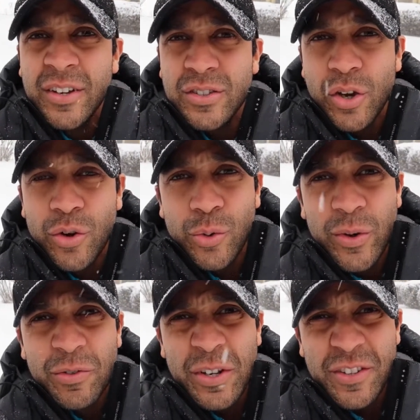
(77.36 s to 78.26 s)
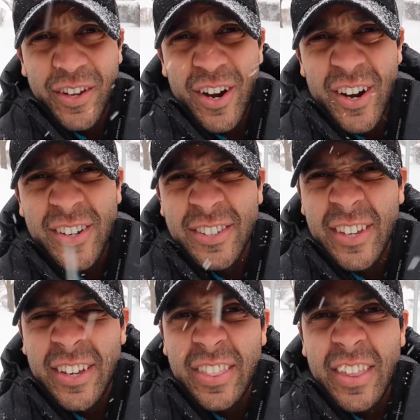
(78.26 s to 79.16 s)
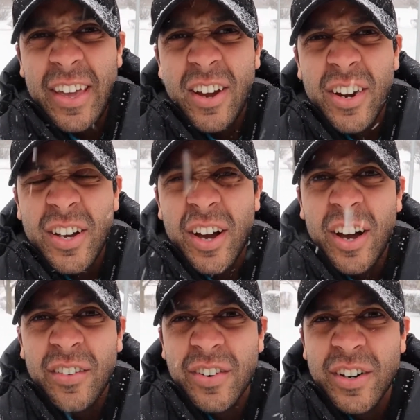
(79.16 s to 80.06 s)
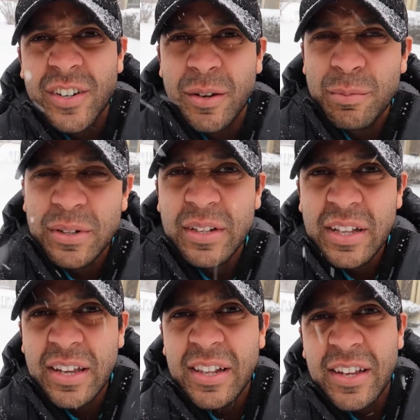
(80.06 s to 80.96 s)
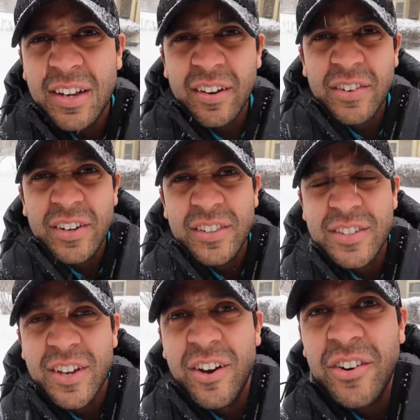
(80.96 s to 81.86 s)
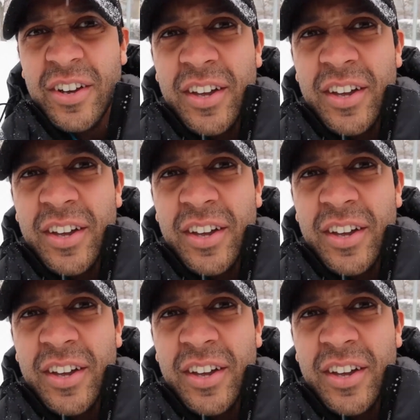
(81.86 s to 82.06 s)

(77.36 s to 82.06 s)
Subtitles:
So we've reached the cars and they are covered, completely covered in snow.